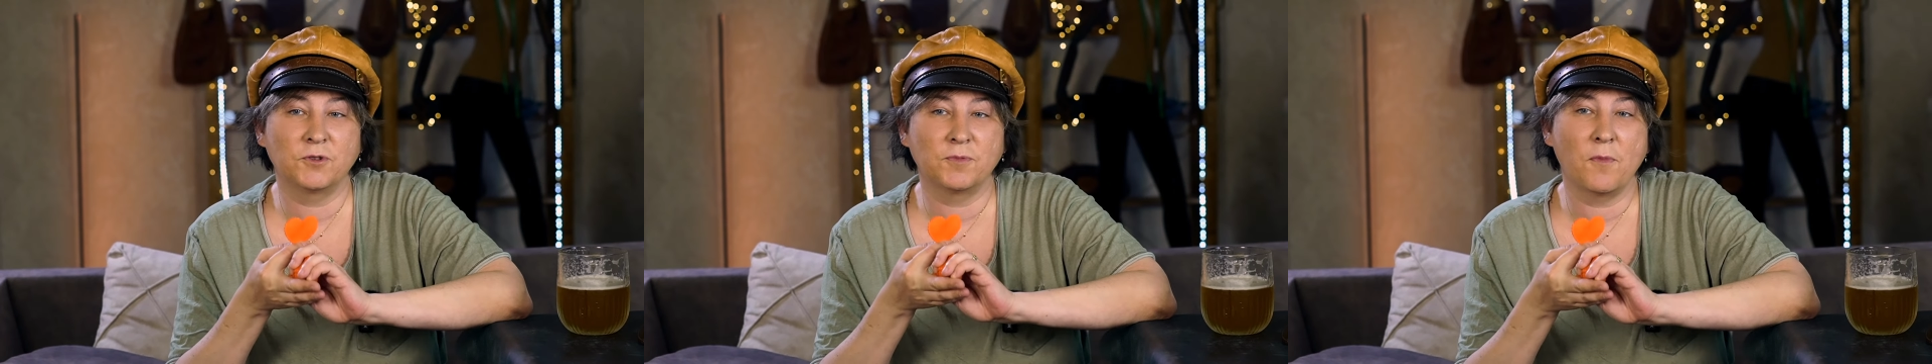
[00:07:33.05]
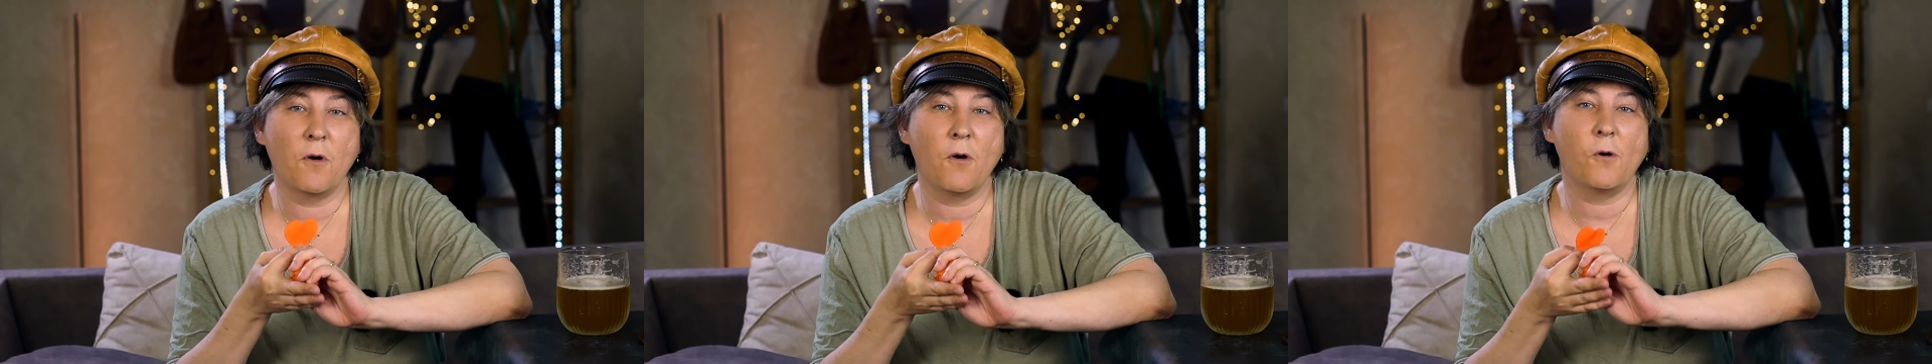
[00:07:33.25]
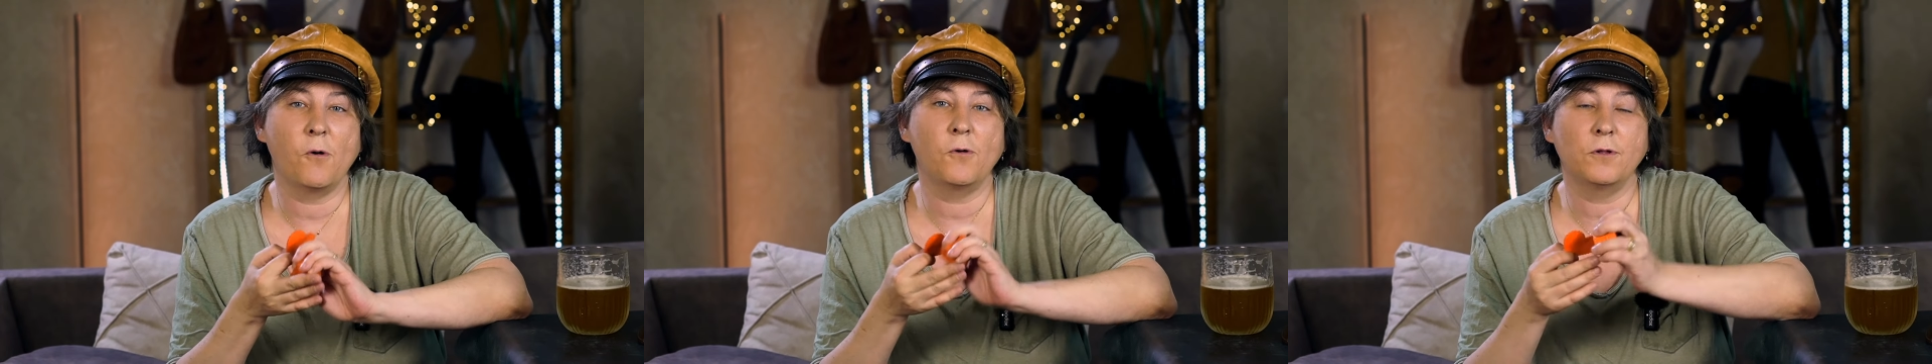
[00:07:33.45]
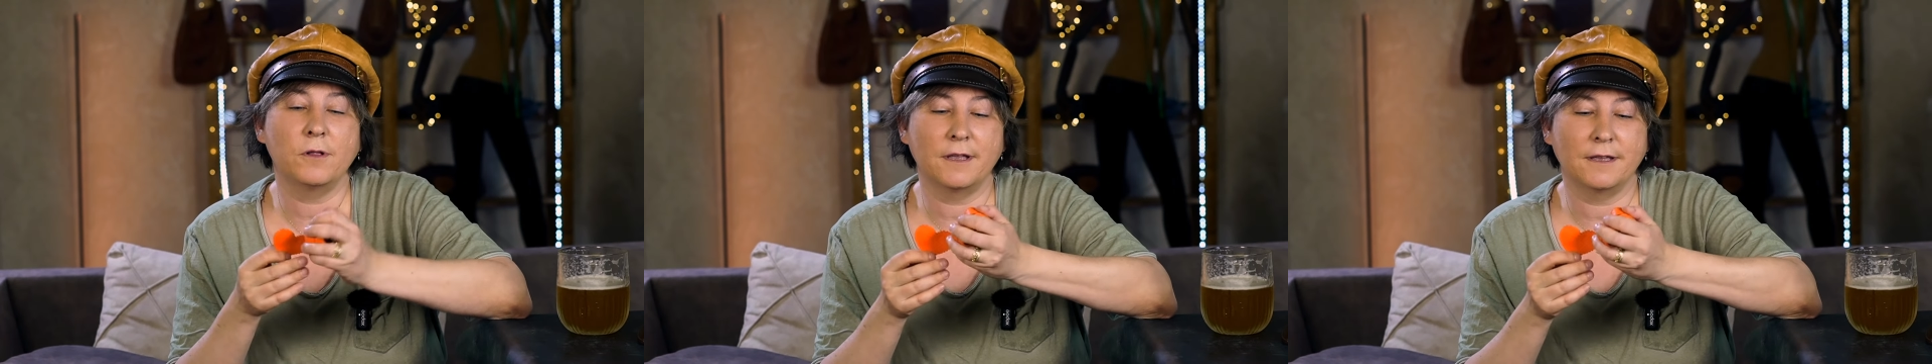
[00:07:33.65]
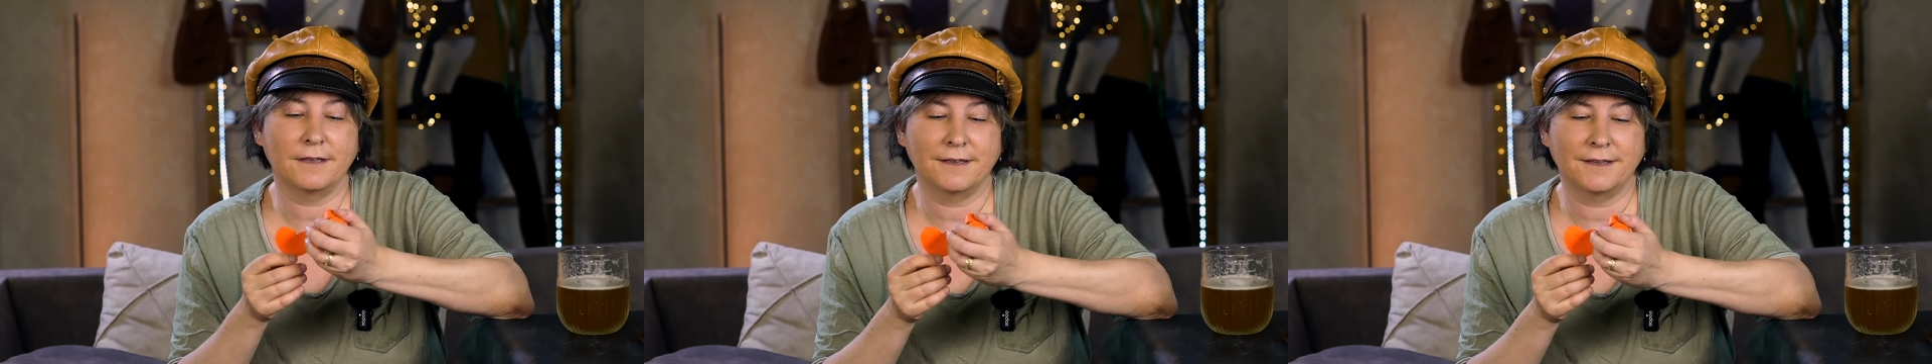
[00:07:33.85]

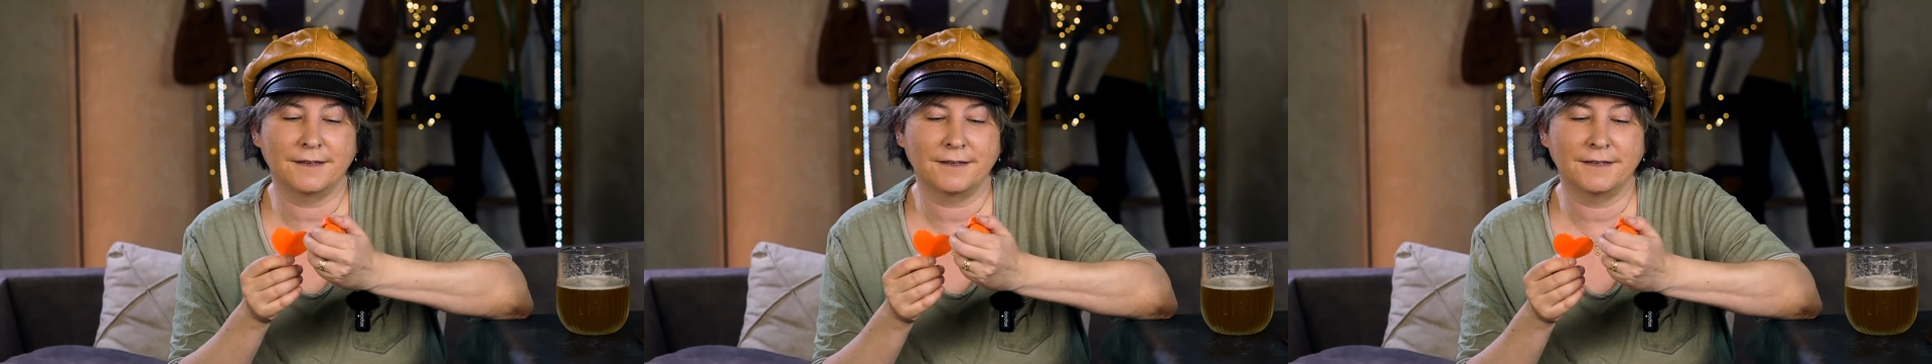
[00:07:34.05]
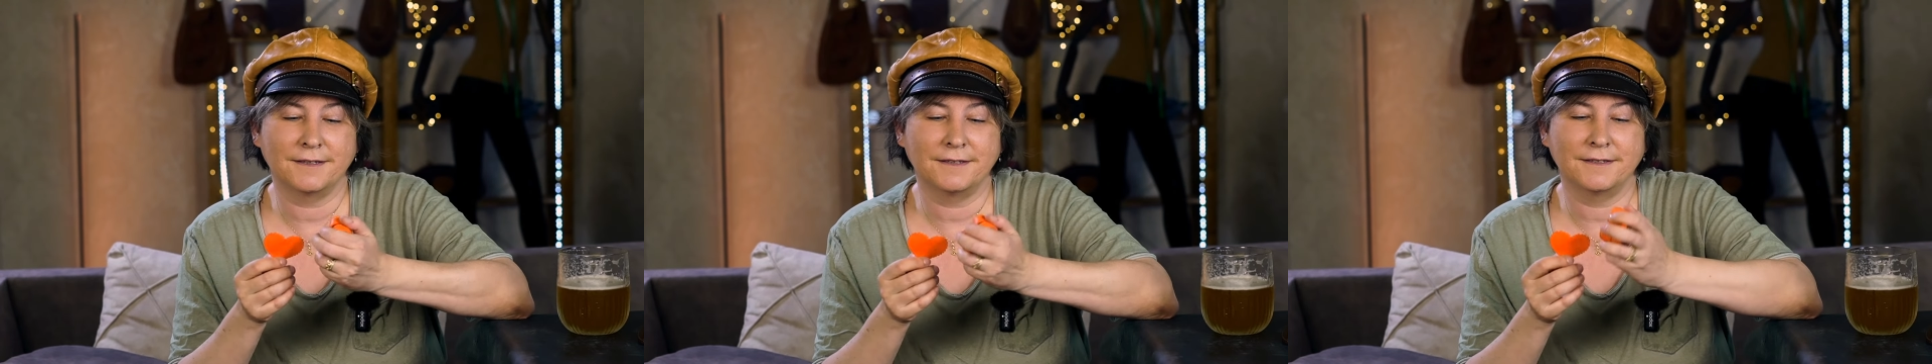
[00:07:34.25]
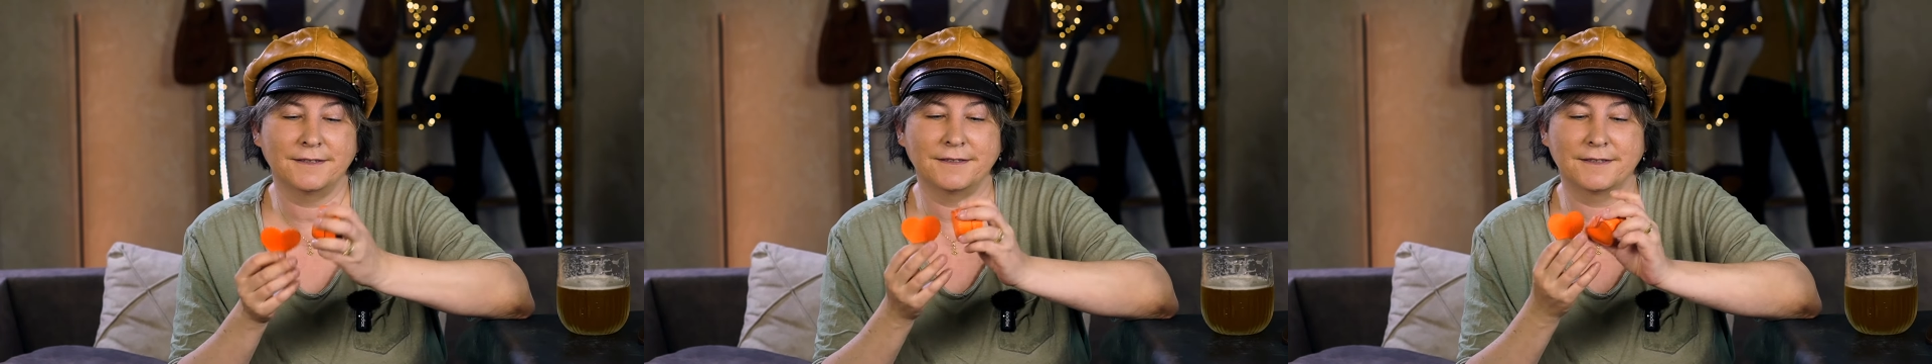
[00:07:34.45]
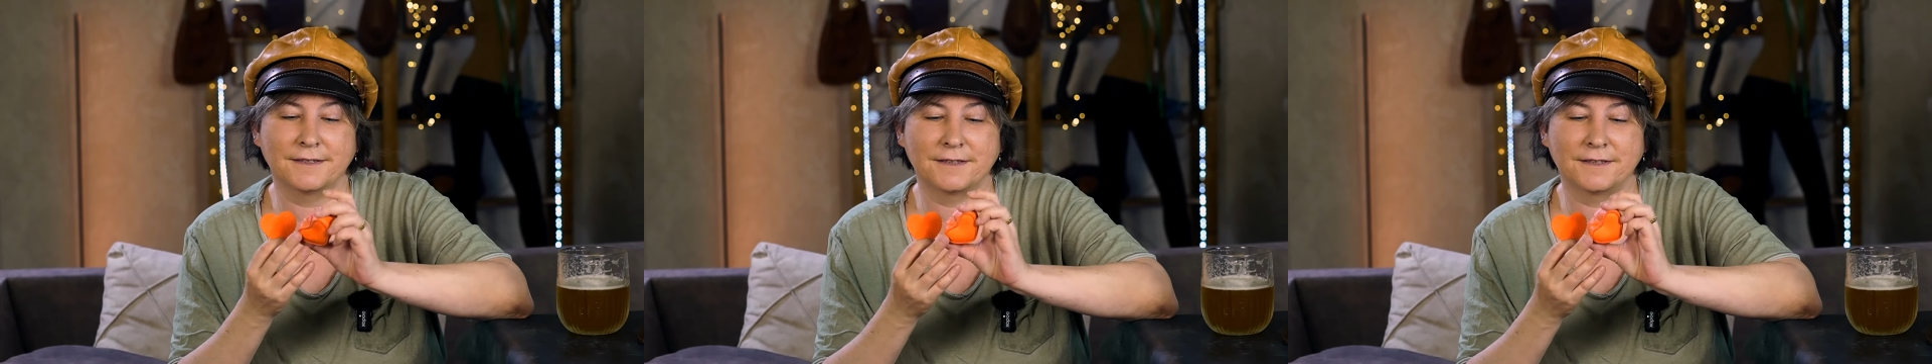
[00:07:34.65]
small and